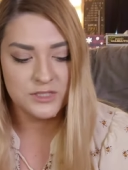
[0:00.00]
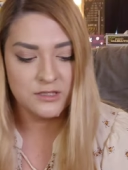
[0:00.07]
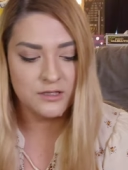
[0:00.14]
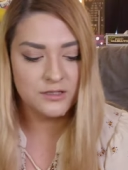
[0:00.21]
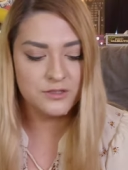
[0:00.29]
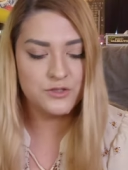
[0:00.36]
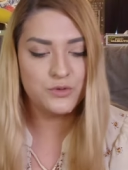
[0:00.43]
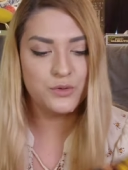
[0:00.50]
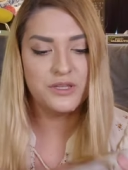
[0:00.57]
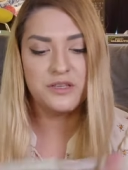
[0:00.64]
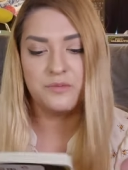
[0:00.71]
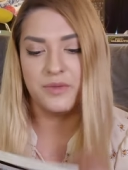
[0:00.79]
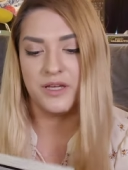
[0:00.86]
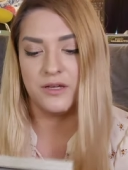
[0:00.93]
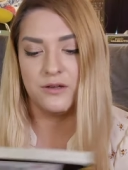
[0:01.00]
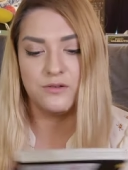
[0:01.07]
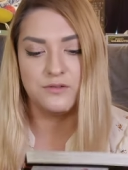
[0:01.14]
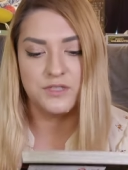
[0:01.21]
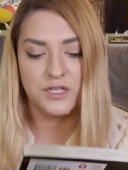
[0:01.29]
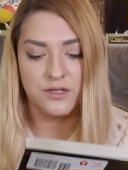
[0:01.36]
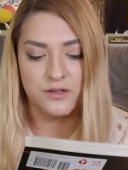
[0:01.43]
Toilet Bound,
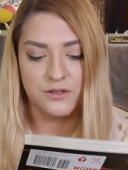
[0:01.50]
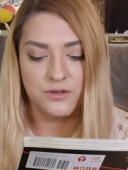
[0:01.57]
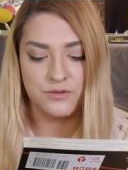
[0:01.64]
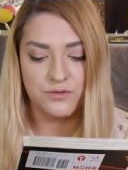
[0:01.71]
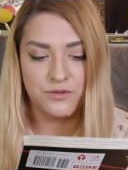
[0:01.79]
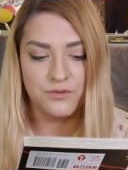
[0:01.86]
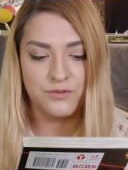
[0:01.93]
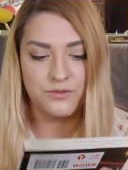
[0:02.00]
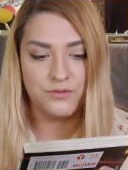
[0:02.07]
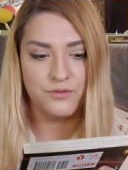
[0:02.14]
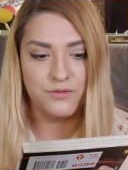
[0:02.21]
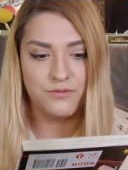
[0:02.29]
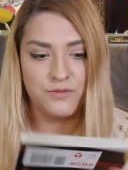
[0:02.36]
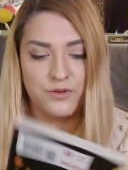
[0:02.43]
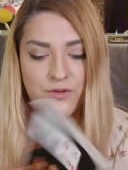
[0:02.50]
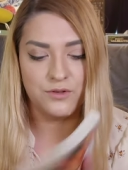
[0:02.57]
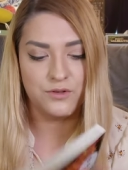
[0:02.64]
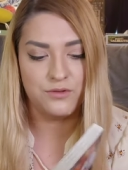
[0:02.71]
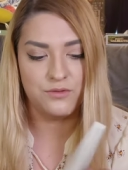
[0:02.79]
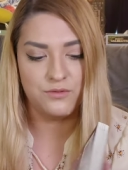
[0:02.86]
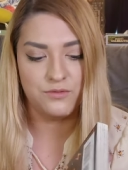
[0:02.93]
Hanako-kun,
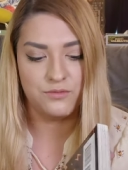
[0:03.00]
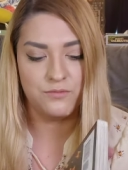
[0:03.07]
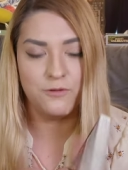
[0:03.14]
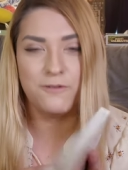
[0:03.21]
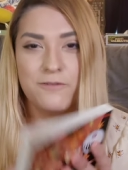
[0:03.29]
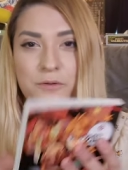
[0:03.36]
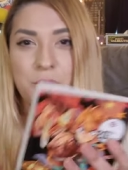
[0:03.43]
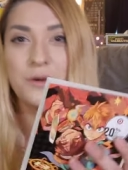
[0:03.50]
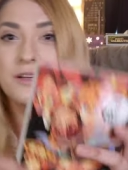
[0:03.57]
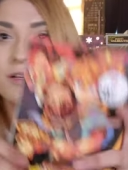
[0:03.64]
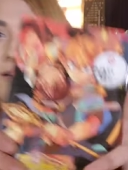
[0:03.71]
Volume 4.